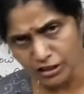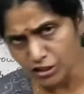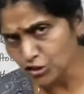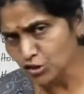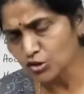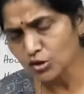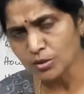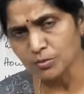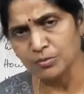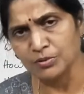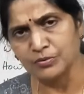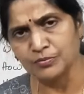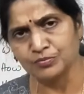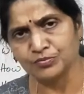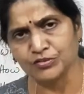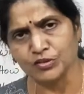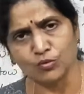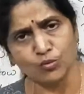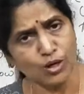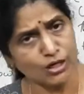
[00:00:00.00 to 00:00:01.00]
a job?
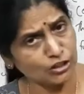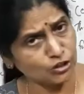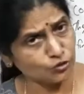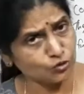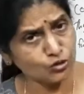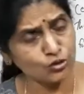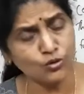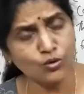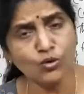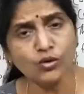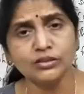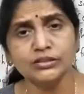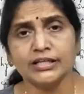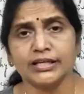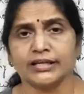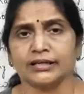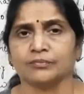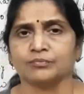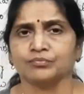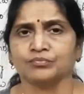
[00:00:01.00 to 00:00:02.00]
Why don't you go
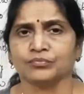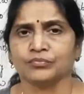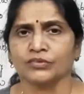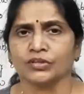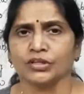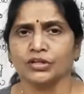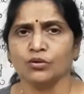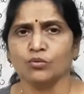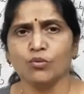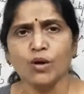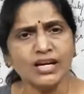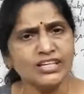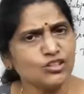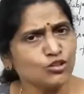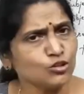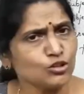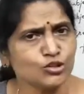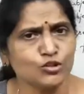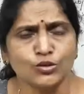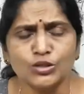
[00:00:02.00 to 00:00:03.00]
there? Why
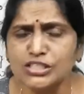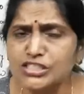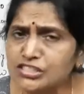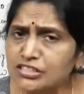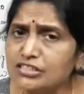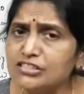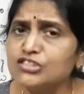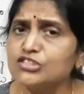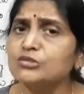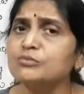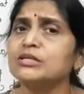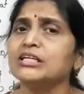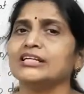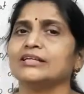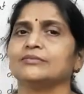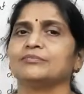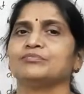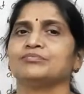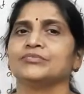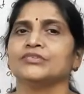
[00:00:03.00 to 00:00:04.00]
don't you listen to
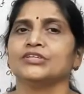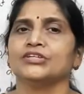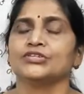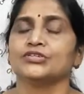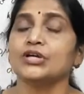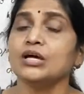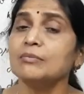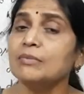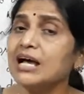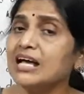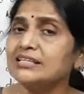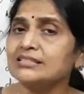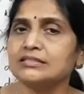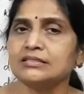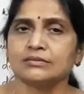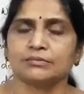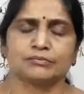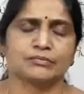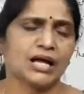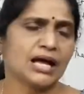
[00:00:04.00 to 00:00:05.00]
me? So I'm
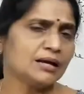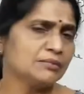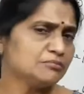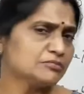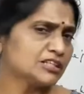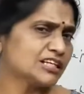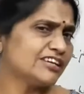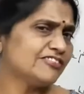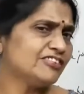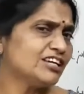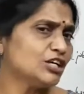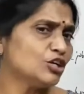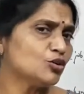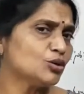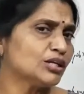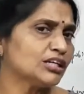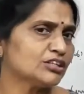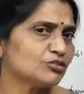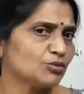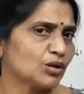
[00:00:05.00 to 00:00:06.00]
asking, I'm giving you
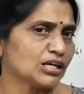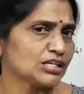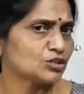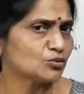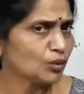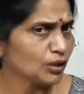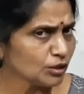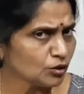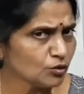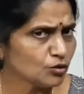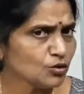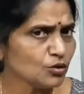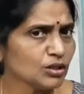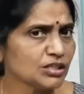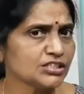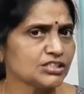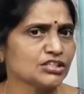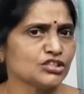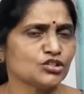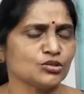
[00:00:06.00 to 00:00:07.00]
an advice. Why don't you
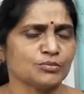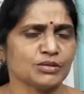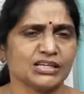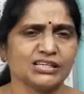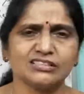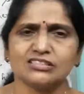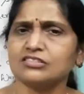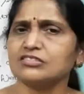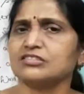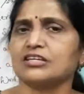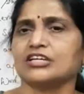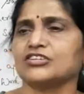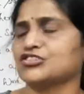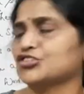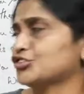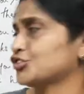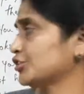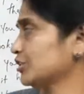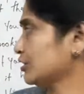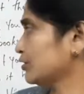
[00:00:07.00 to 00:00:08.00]
listen to me? It's a
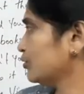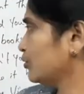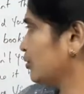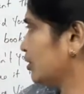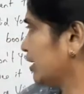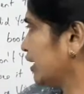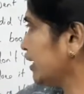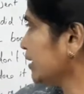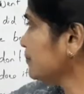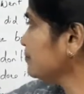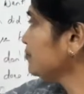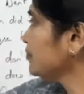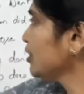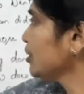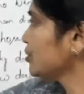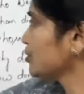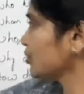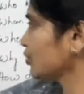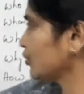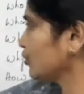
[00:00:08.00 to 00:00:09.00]
suggestion. Okay.
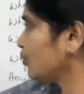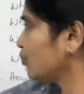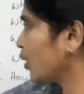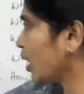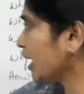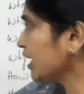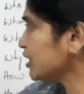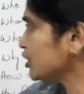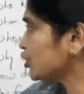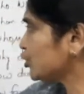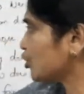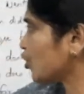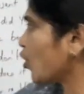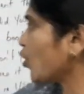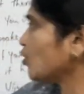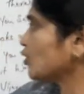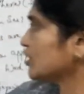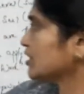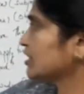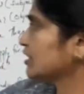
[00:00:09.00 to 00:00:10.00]
So why
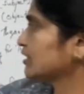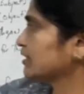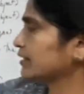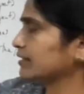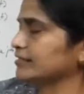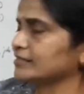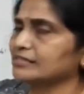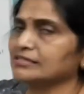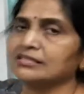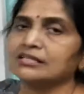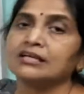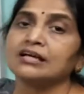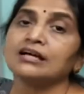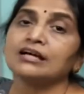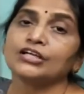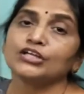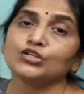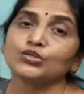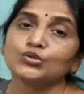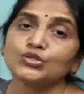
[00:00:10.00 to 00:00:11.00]
don't is
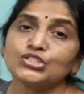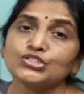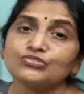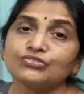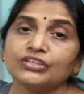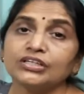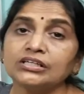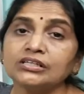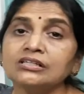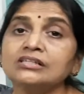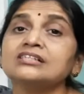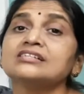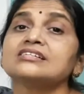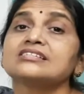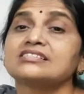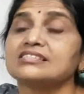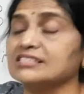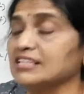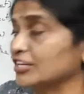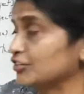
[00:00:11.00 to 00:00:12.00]
used for
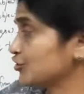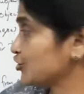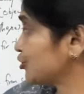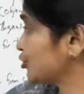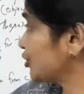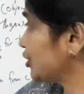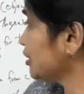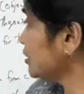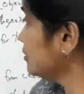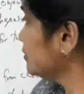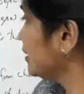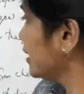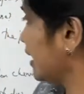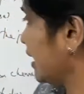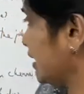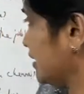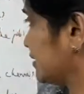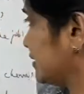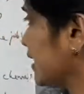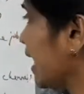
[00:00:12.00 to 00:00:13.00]
suggestion.
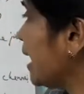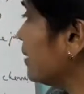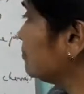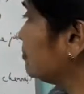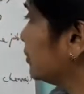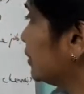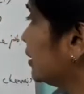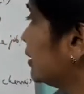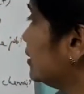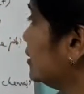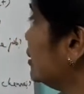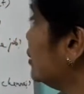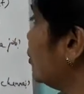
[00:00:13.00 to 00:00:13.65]
Example,